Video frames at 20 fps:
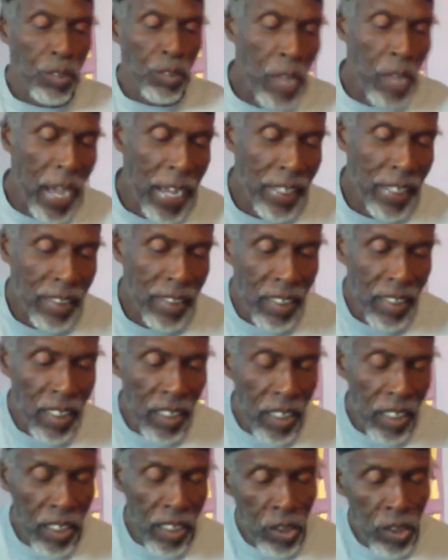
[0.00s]
Right?
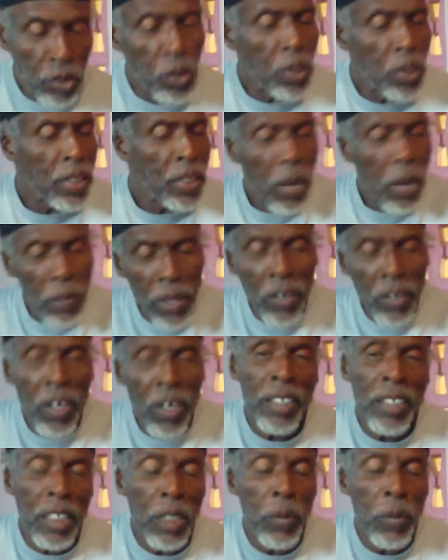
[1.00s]
So here we
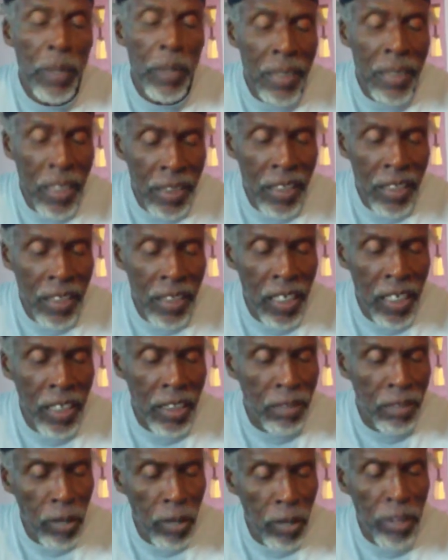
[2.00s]
continue with
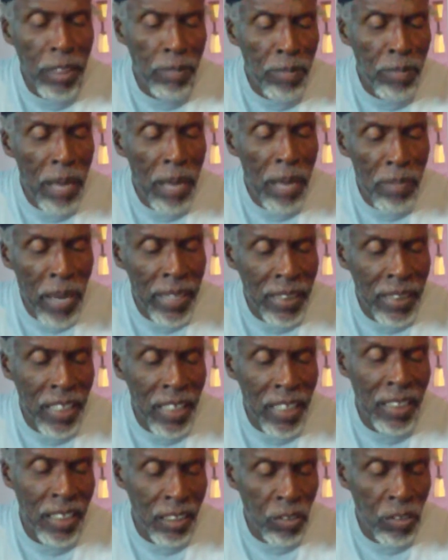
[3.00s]
66 multiplied by
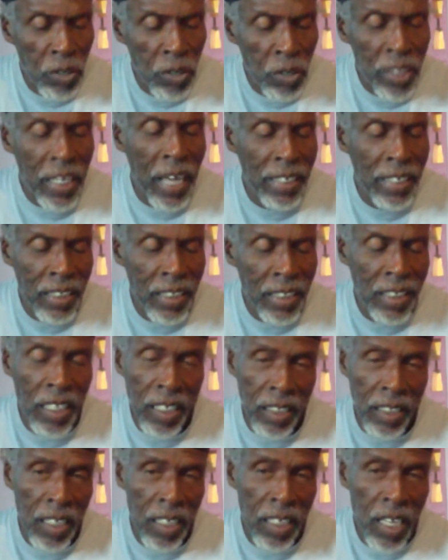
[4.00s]
6 is
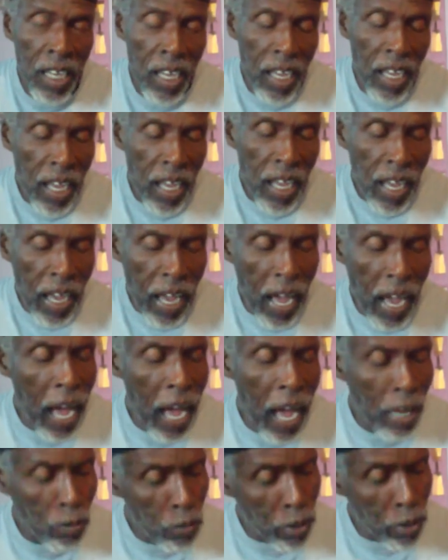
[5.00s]
396.
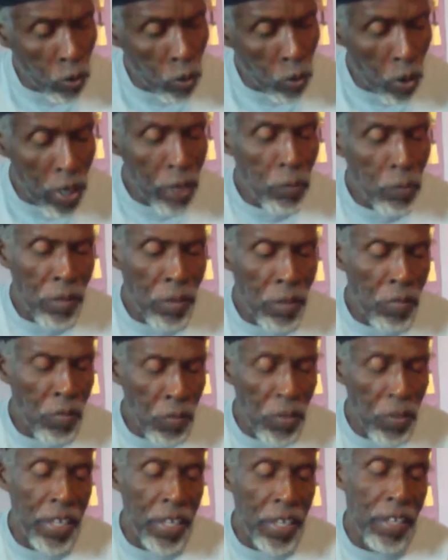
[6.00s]
And we go in with
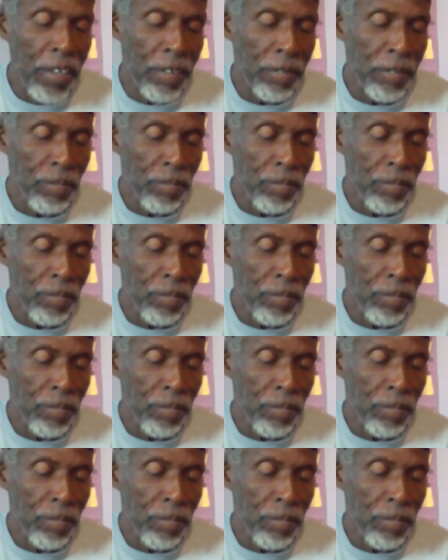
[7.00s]
3